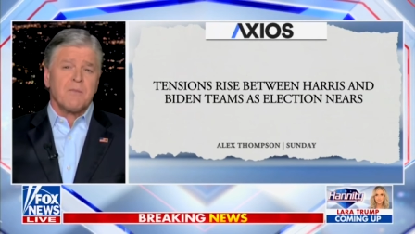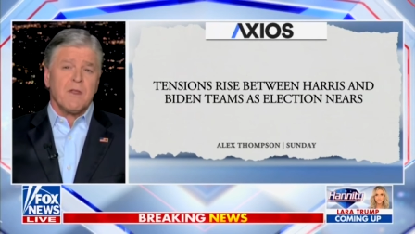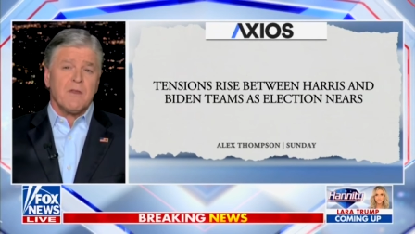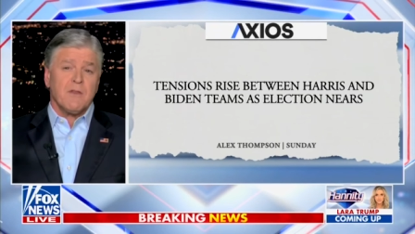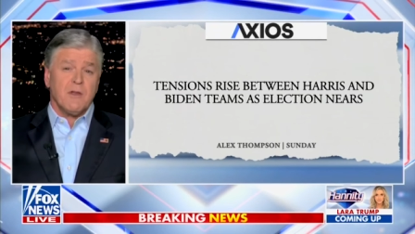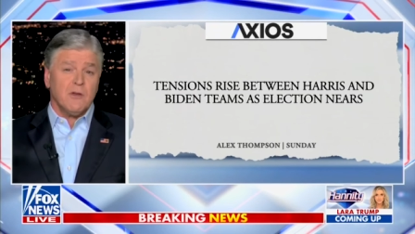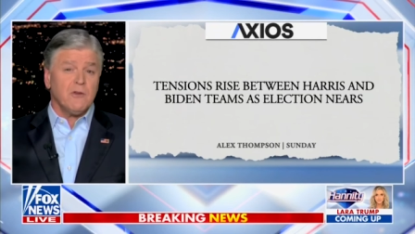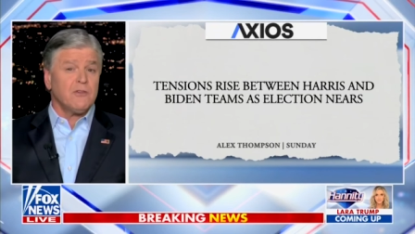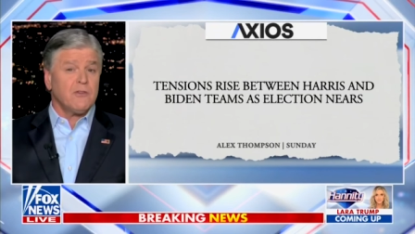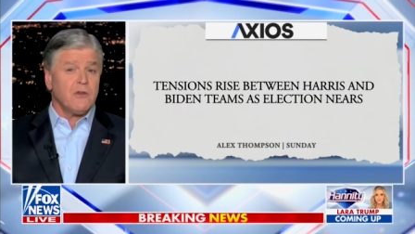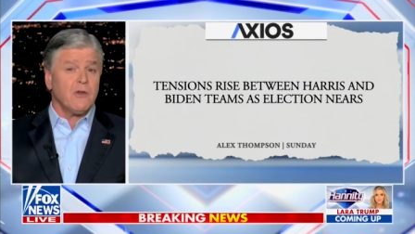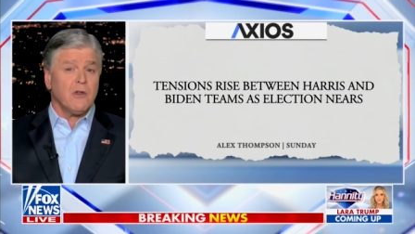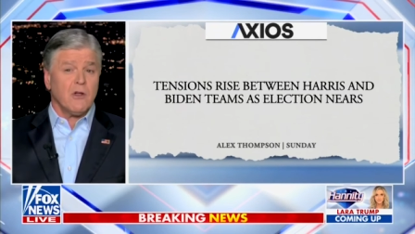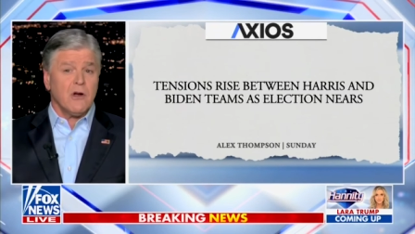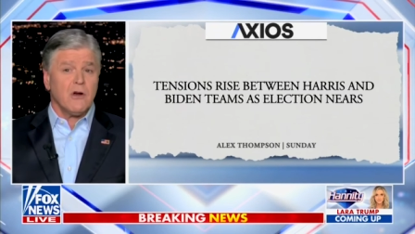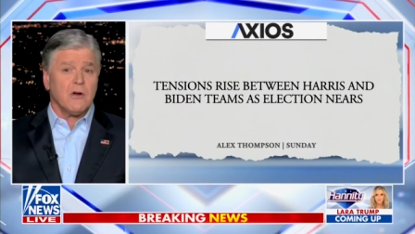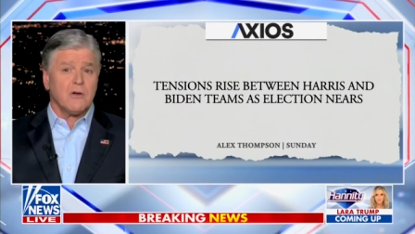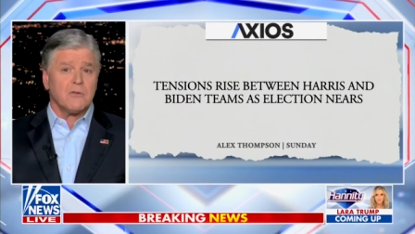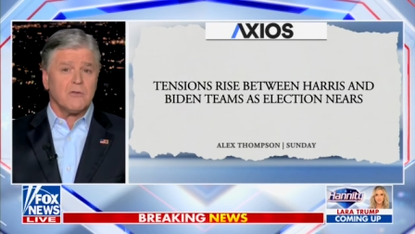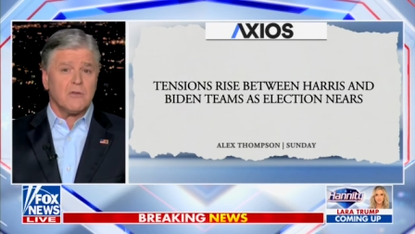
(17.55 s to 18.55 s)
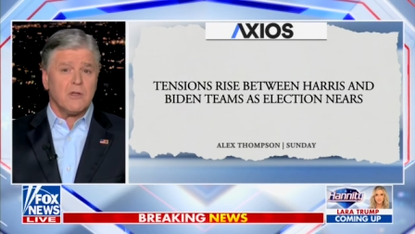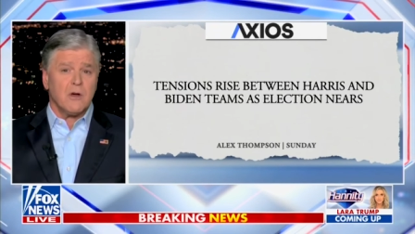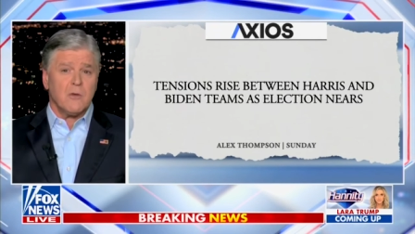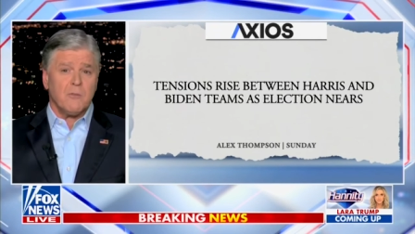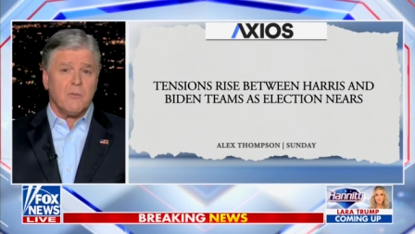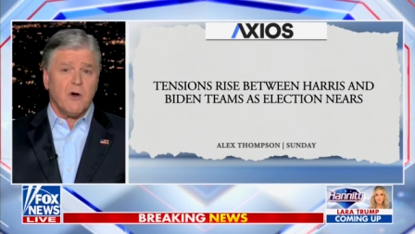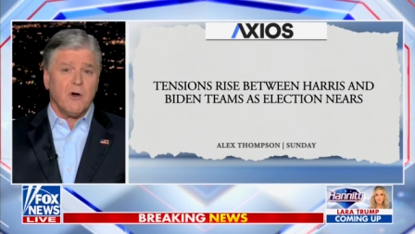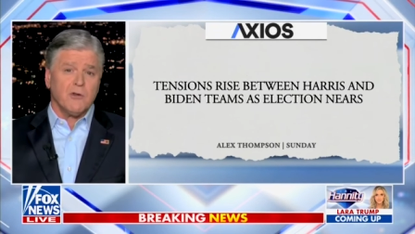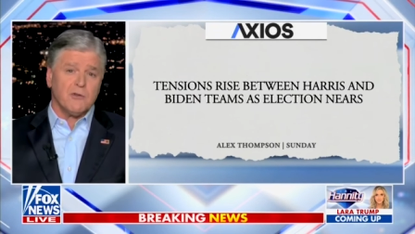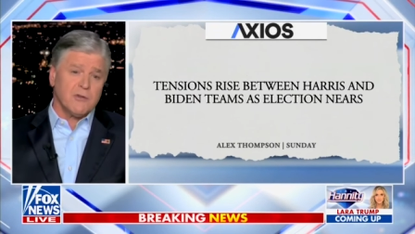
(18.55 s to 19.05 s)
they're still hurt. Their
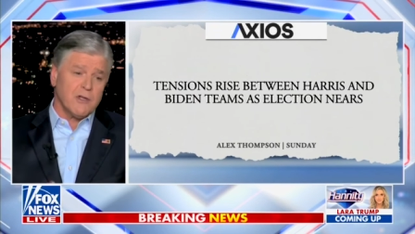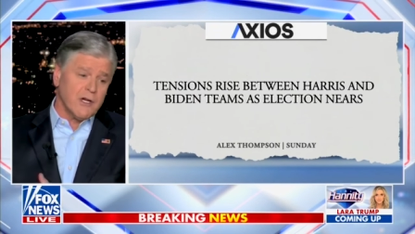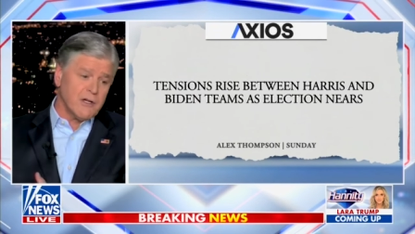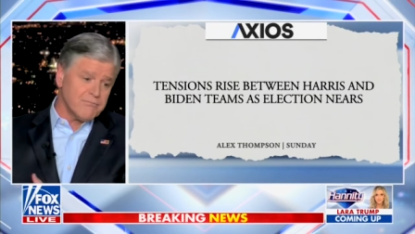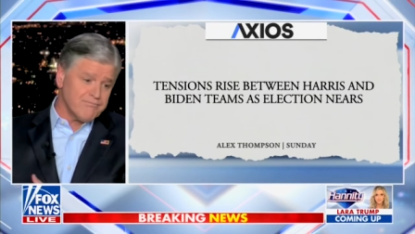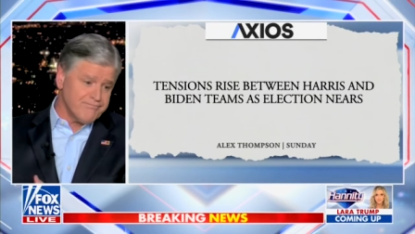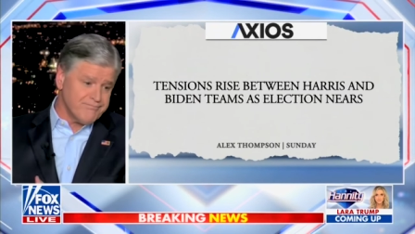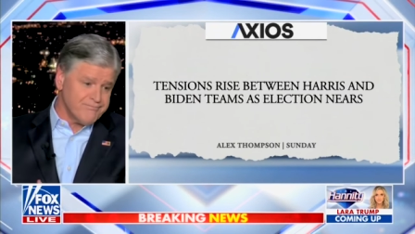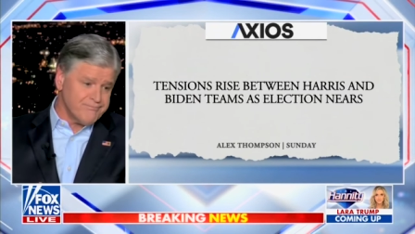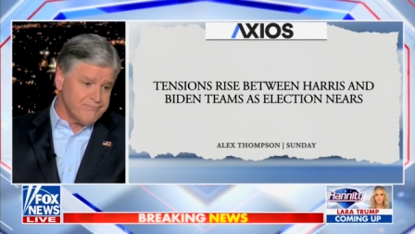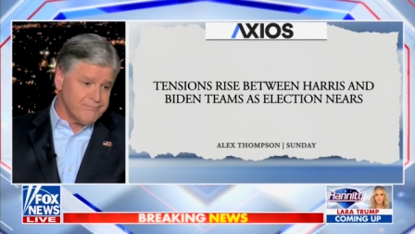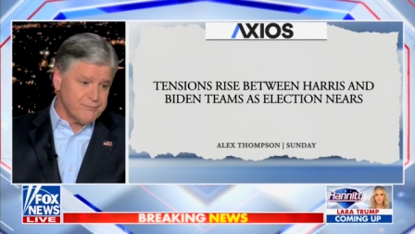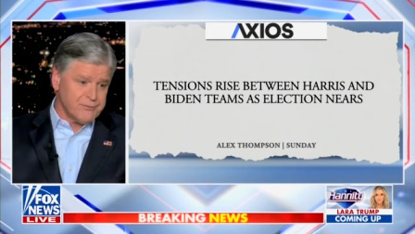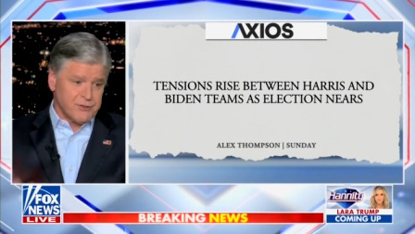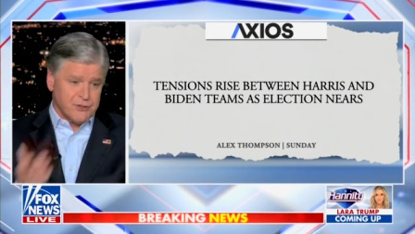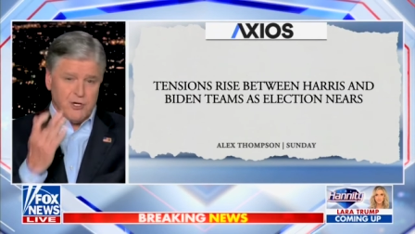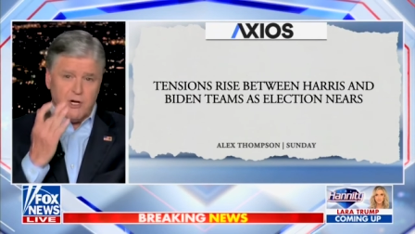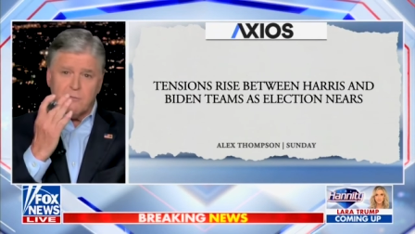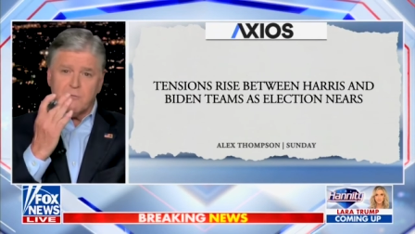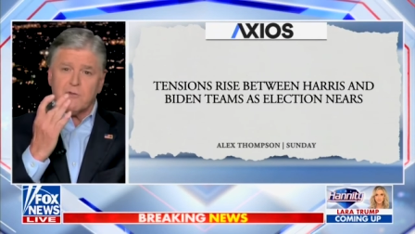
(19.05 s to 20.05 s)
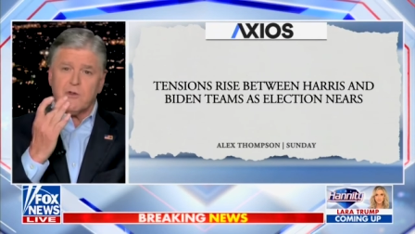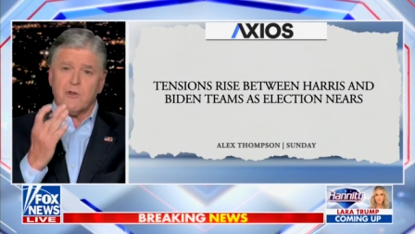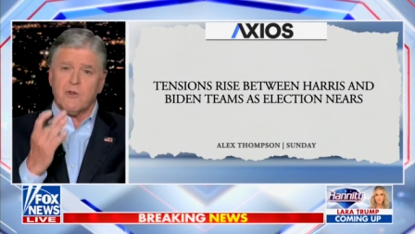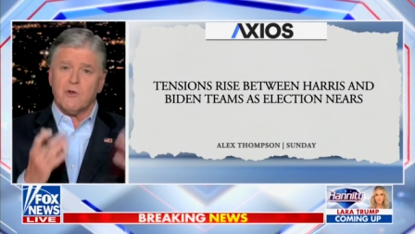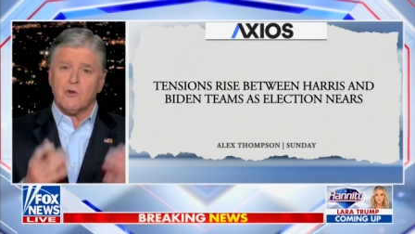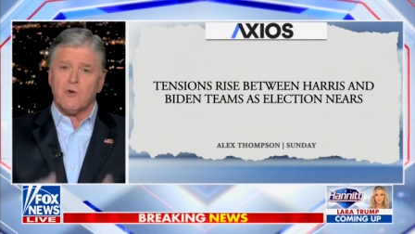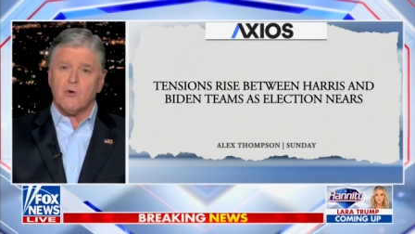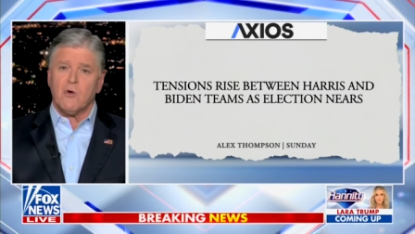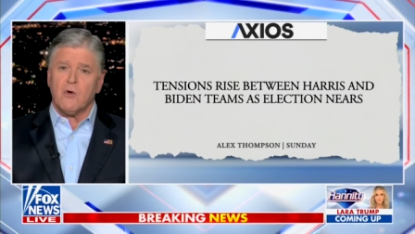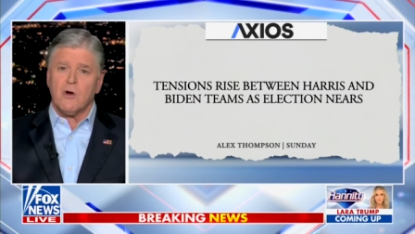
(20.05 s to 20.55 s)
boss got shoved to the
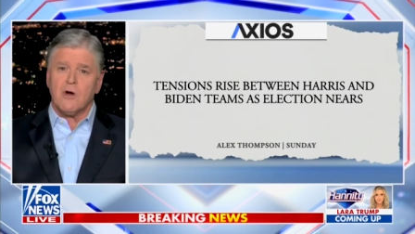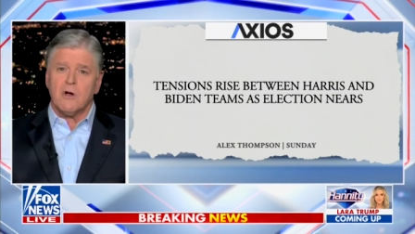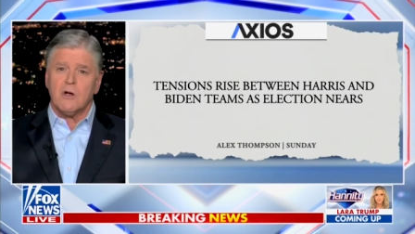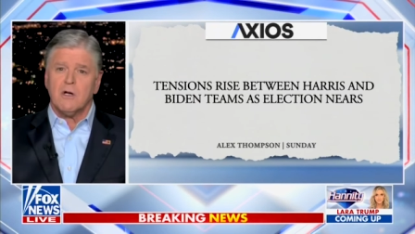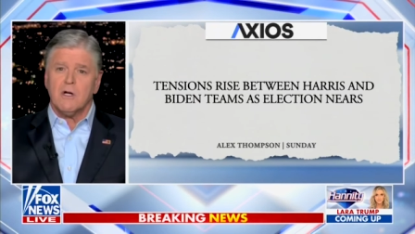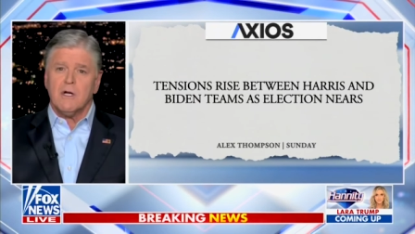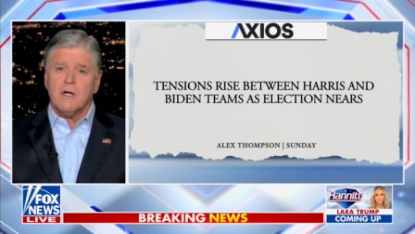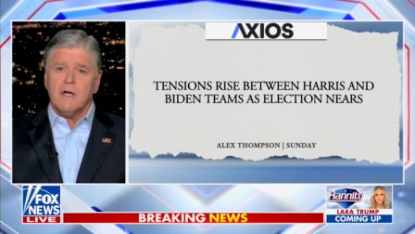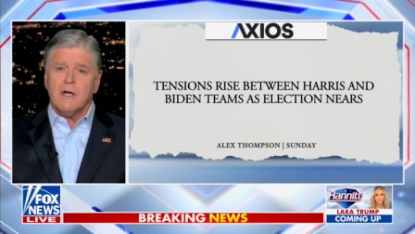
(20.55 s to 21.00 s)
door,